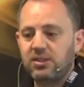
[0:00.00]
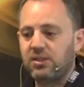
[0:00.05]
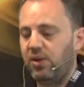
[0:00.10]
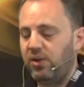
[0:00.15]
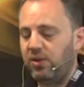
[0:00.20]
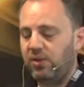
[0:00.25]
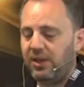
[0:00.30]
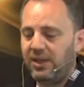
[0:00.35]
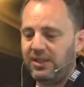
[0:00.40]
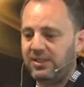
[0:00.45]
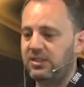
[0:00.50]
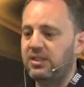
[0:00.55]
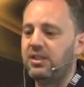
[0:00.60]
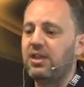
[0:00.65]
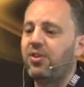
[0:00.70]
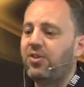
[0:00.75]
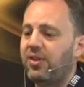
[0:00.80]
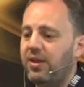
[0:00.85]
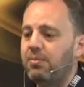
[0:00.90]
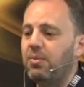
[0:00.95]
So it's
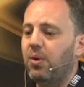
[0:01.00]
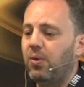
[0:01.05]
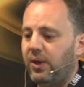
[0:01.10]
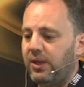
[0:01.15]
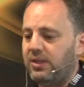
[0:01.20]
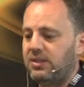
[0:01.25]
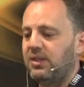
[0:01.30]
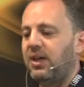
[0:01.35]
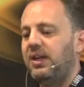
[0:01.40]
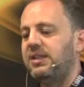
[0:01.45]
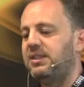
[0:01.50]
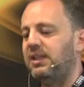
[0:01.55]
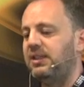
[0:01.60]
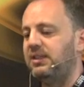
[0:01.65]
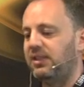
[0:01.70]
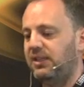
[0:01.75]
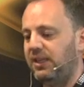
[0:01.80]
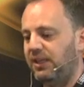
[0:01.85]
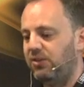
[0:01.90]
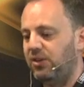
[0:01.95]
nothing more exciting
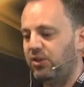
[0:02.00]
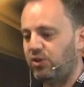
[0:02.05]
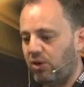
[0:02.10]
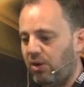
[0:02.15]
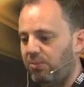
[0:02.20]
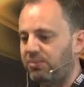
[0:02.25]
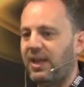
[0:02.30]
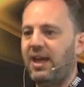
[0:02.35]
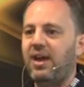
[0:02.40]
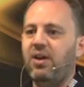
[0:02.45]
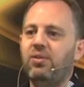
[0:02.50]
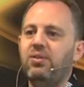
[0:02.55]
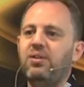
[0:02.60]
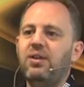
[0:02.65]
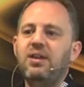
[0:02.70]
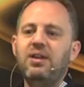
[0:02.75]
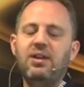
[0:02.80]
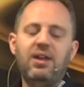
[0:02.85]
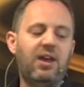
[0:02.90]
than in the drop-down.